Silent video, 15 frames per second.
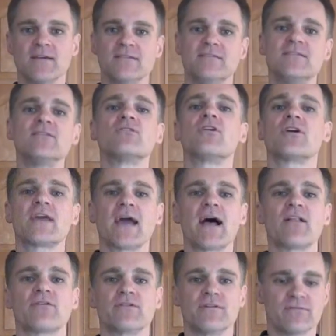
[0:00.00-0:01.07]
0
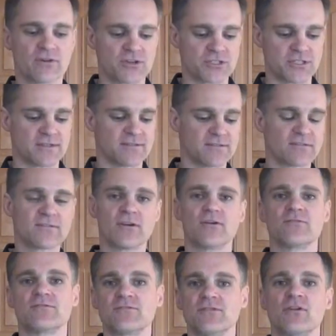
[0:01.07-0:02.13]
calorie versions. So
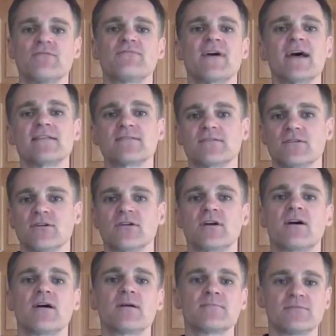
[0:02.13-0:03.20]
0 fat, 0
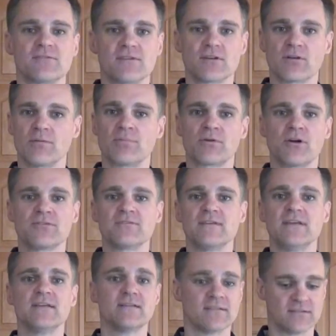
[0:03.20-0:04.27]
carbs, 0
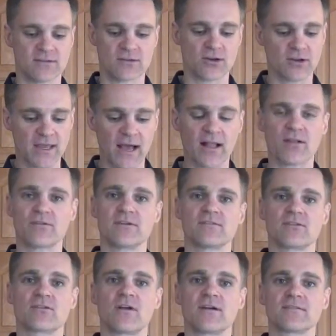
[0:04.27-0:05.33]
protein, 0 calories
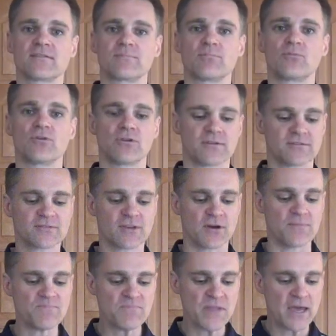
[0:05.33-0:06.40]
across the board. So
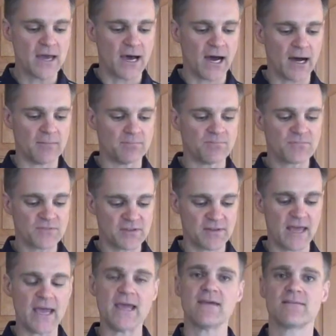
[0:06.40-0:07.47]

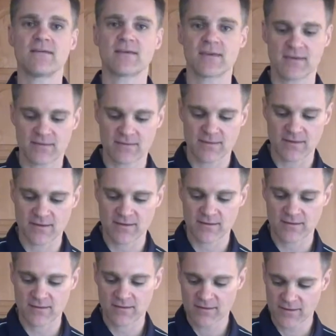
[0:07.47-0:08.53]
today the